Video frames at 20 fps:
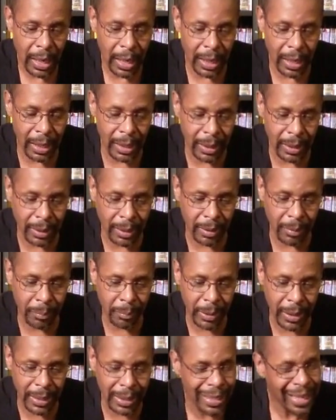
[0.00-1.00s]

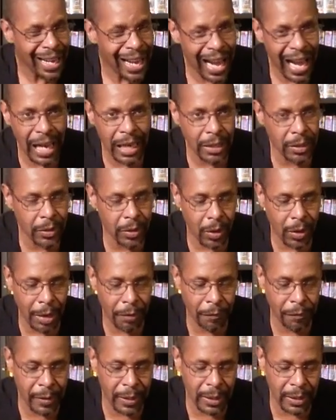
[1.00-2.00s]
But
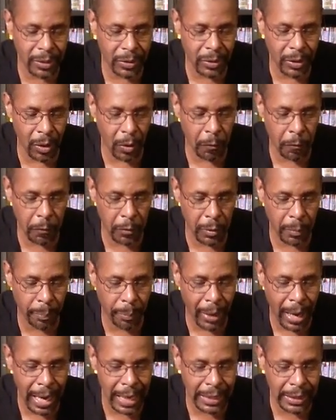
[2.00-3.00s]
I figured, for the
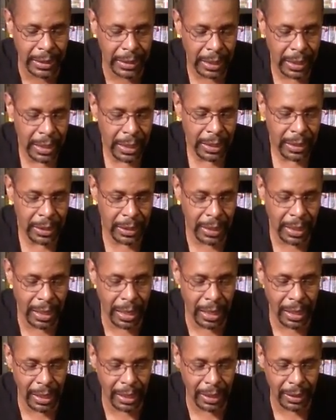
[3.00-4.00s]
price,
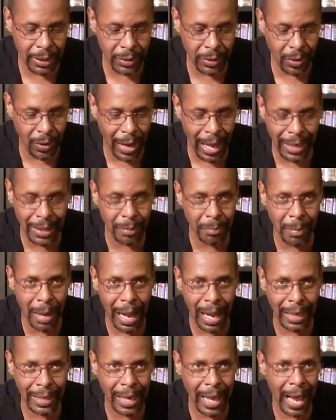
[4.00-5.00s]
I didn't
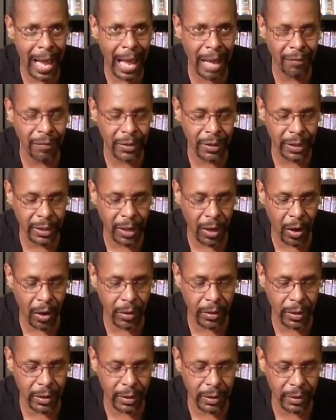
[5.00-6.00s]
mind not having the card,
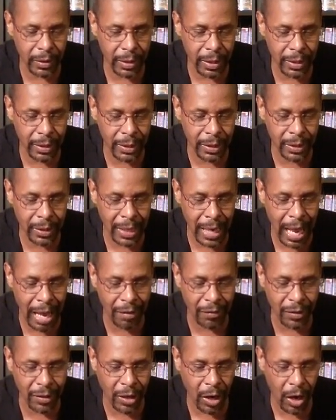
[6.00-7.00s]
just to
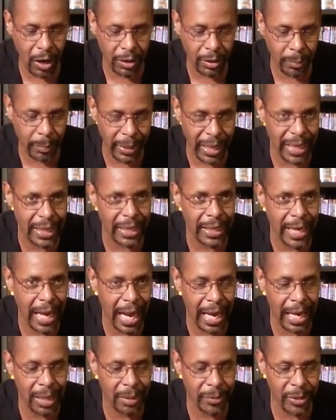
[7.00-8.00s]
have the card to play the
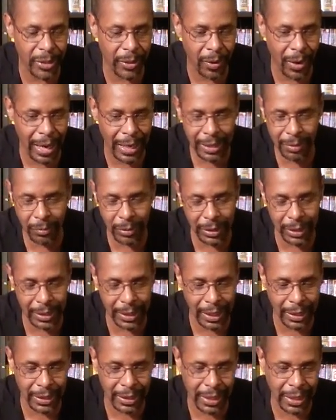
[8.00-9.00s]
game. I didn't really
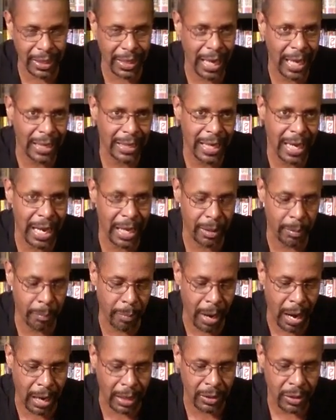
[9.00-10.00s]
necessarily have to have a
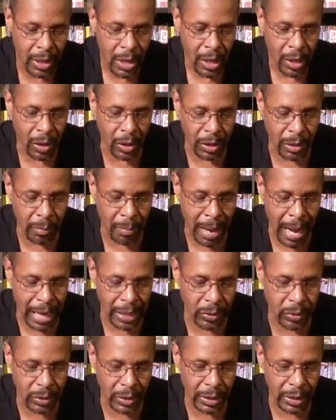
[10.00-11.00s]
box or the
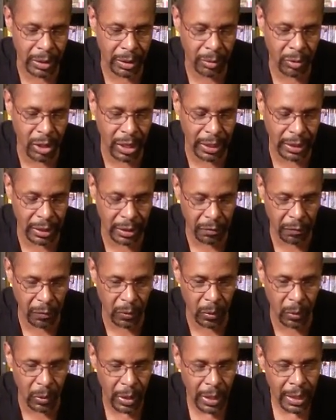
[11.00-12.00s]
manual and instructions
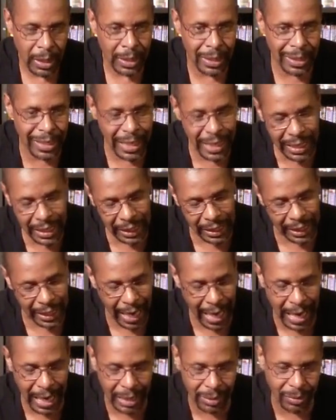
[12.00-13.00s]
for these
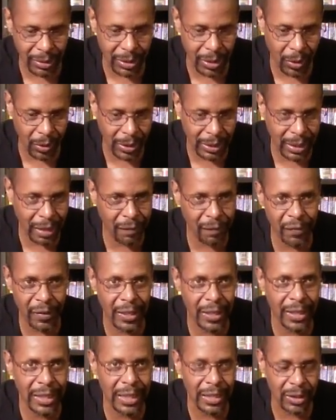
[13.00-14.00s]
games, because I
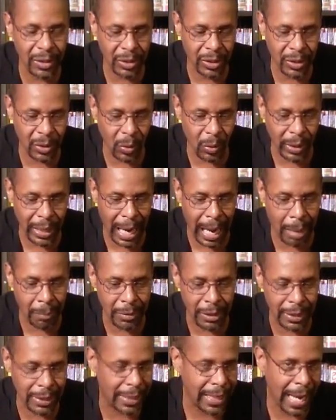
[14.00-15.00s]
figure these are so
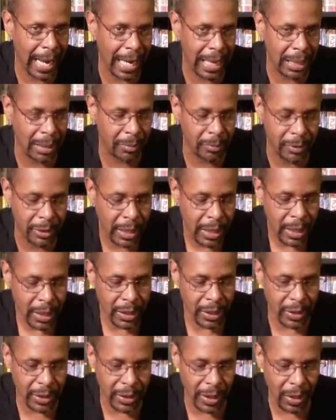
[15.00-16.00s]
common to games.
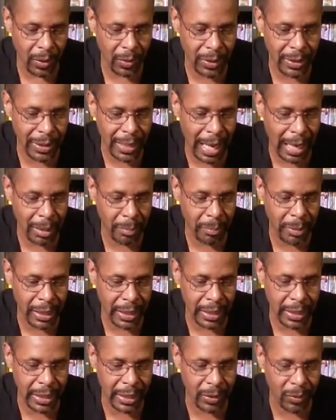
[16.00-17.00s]
It's not a
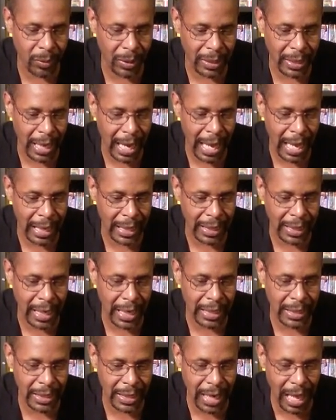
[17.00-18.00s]
big deal whether I had a
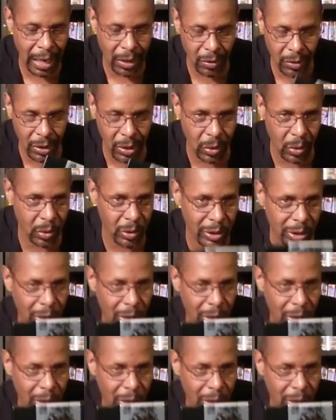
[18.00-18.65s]
case or not on those.